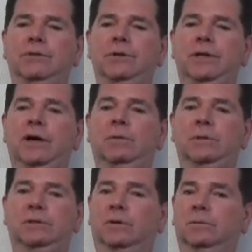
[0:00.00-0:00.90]
if you need
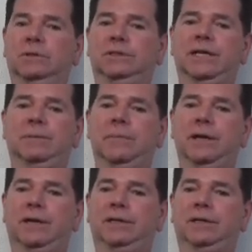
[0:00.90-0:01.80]
help, don't stand
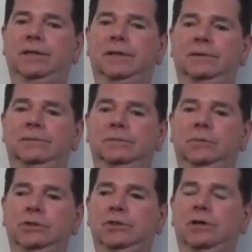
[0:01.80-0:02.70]
back and
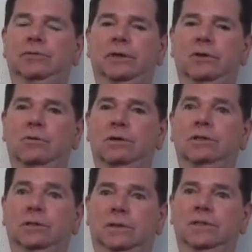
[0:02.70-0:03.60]
put yourself in the
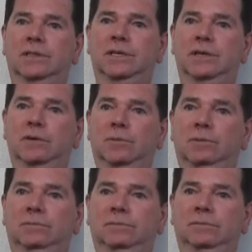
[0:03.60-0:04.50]
corner. Seek help.